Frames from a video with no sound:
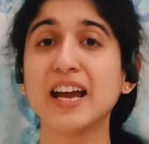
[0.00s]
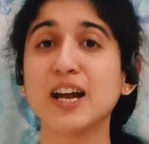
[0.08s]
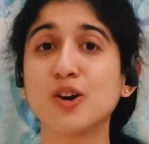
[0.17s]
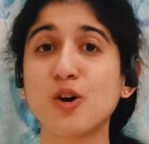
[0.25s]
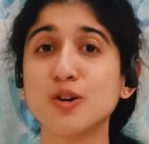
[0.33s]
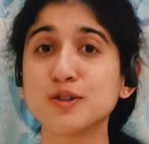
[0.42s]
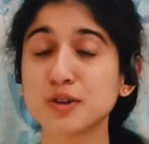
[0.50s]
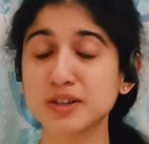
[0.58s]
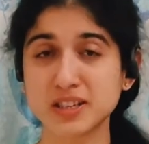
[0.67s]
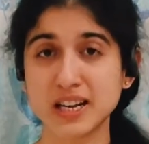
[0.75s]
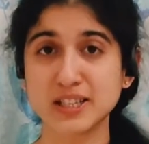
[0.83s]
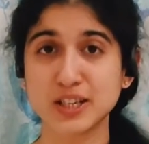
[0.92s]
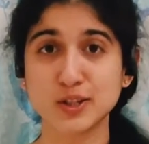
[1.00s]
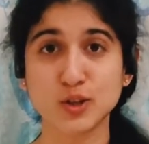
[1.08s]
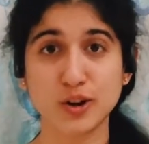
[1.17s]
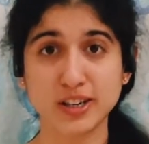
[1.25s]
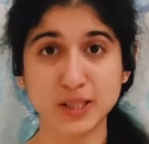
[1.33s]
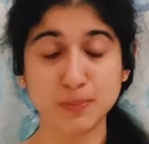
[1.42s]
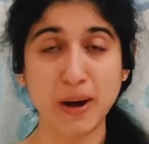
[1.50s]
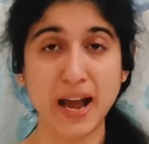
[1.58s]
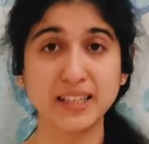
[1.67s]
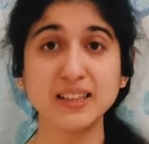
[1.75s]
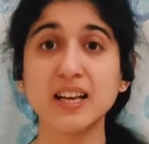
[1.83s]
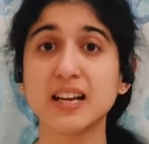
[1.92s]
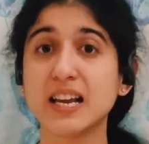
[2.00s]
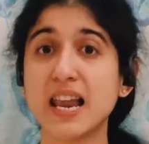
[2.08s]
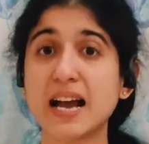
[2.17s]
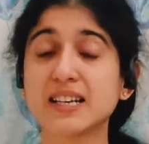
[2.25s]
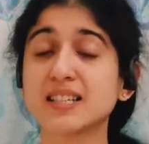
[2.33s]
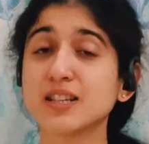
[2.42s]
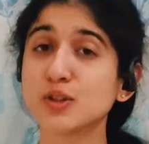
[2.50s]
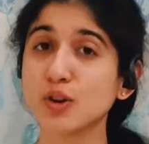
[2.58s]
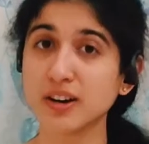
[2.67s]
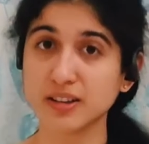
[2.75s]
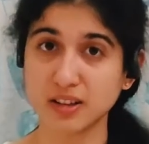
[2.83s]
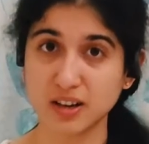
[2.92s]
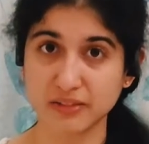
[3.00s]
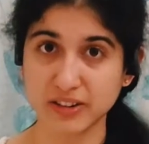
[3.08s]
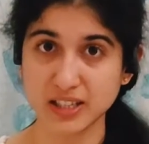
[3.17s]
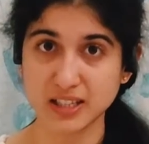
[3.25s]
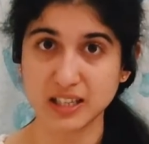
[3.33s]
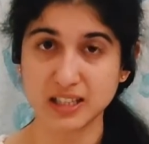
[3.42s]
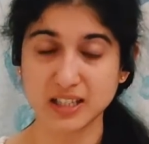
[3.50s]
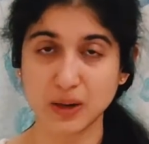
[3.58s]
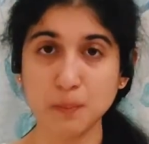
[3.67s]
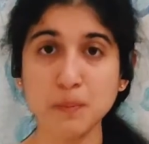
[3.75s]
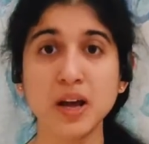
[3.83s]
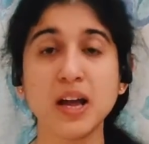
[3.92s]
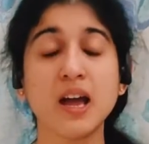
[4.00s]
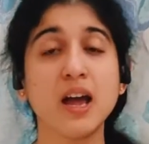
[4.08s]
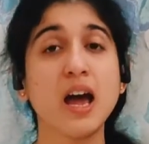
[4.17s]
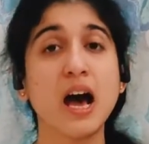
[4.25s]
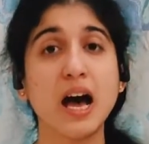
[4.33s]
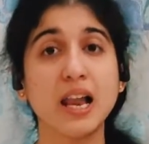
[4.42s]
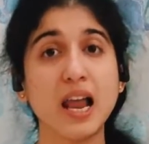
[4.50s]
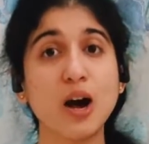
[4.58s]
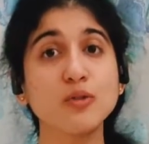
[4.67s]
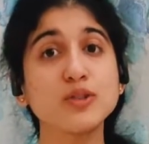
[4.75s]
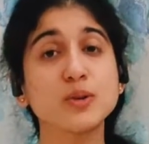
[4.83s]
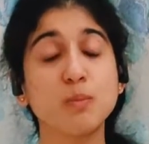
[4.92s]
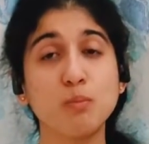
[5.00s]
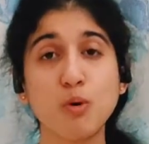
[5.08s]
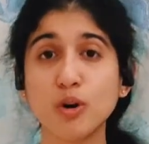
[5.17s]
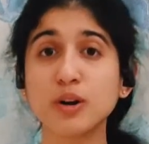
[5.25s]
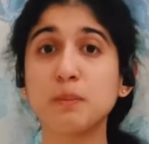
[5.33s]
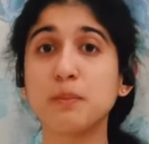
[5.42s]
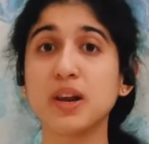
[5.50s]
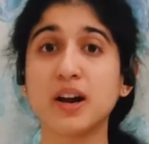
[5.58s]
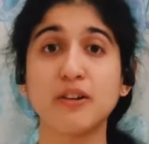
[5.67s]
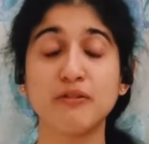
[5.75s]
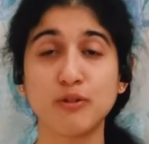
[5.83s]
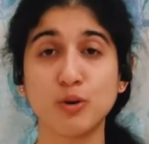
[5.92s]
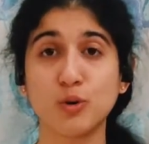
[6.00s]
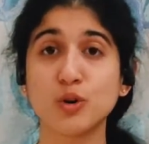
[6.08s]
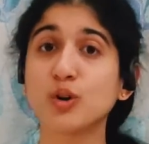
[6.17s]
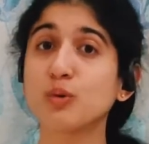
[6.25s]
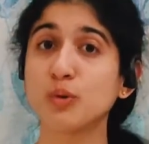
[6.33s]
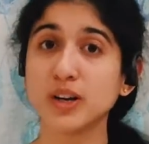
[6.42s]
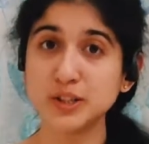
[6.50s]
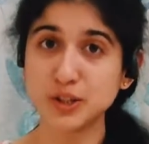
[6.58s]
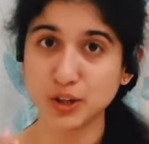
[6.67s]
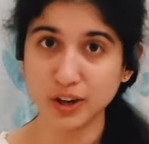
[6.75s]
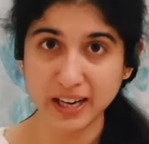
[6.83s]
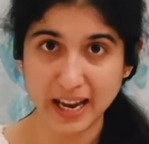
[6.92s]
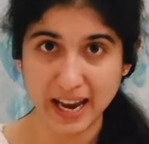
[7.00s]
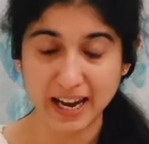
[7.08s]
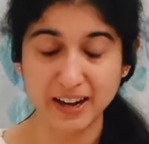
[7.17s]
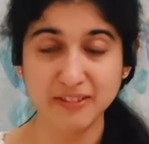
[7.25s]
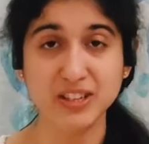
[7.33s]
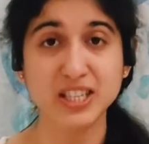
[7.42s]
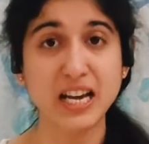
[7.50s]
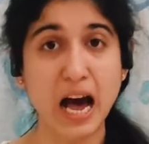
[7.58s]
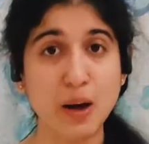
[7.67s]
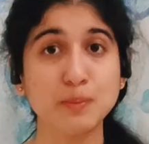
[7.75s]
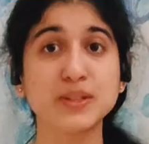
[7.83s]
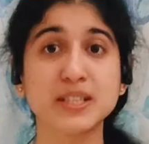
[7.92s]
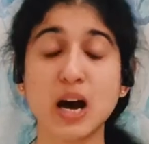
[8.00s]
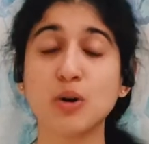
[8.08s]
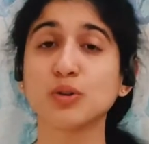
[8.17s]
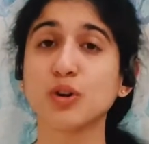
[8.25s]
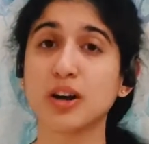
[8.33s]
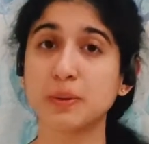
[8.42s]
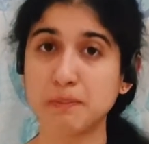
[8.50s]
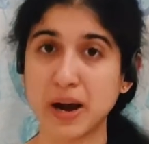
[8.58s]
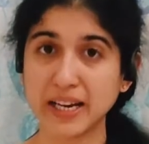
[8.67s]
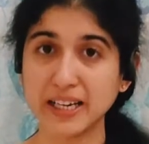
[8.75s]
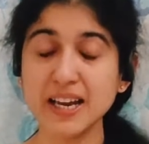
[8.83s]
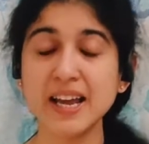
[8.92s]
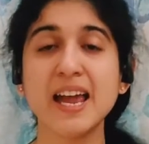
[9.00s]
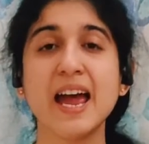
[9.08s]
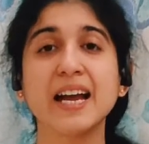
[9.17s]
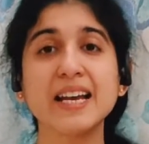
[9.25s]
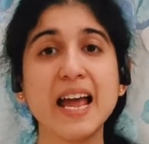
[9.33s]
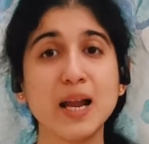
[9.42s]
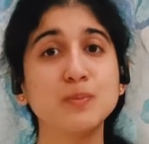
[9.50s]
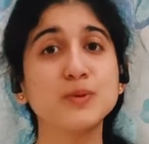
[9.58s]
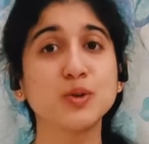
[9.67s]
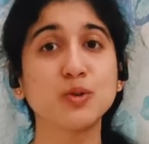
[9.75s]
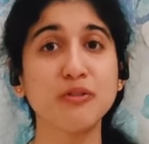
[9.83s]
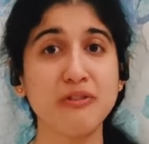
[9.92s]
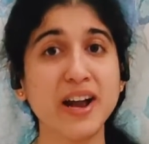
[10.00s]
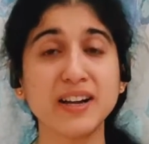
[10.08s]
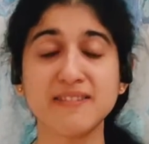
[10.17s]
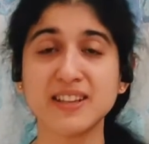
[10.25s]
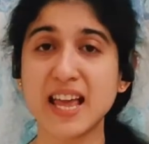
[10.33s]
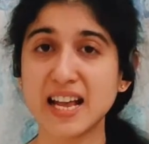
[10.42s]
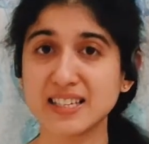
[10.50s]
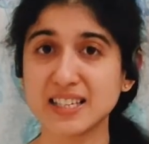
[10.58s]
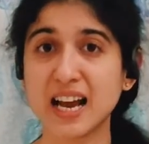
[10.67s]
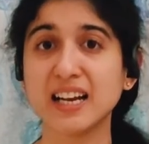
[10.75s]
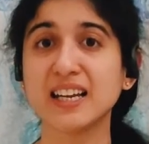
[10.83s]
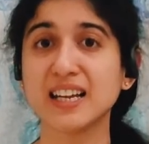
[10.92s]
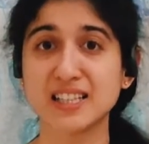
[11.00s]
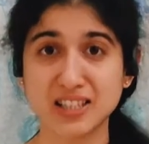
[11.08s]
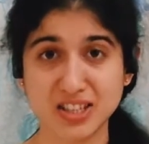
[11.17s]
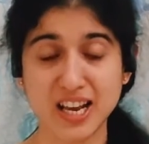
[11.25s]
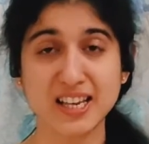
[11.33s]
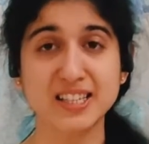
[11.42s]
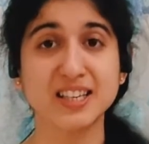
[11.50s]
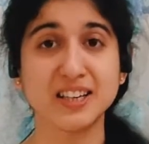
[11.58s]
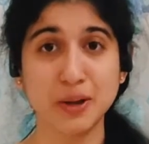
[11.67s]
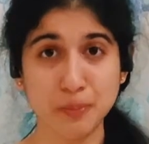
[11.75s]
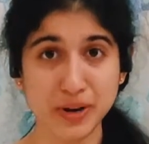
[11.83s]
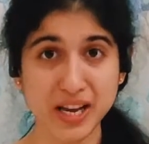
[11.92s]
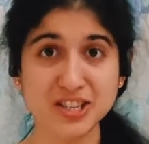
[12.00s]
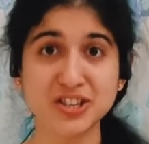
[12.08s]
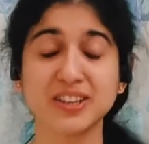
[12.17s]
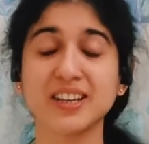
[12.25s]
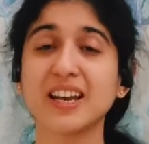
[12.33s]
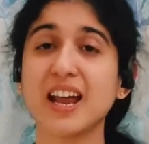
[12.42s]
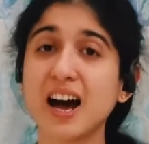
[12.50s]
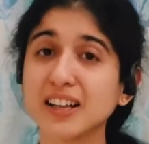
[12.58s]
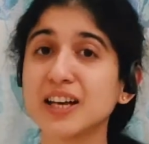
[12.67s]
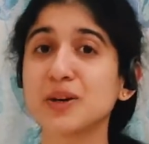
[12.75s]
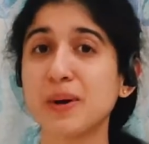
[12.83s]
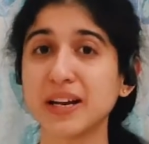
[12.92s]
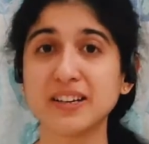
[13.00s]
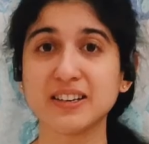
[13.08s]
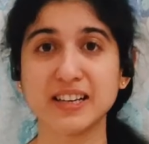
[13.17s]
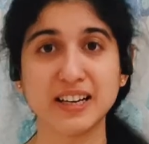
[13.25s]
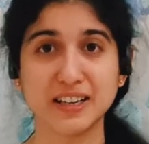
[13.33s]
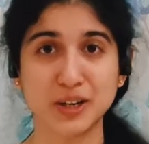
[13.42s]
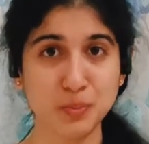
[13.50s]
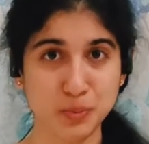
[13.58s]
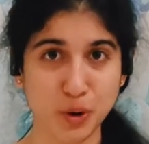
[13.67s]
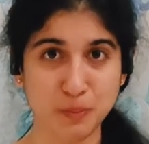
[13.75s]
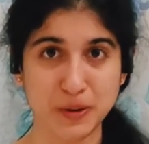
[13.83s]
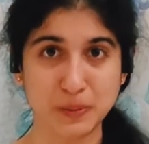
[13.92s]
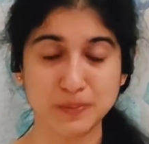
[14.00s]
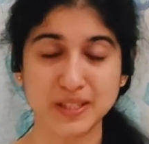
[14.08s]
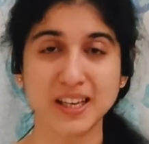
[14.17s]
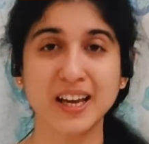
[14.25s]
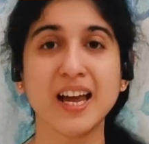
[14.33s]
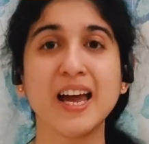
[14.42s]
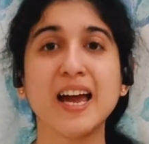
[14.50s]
It also stretches your spine, relaxes your nervous system, allows more blood flow towards your head, which calms down your mind and helps you to fight with anxiety, stress, depression, and other mind related problems.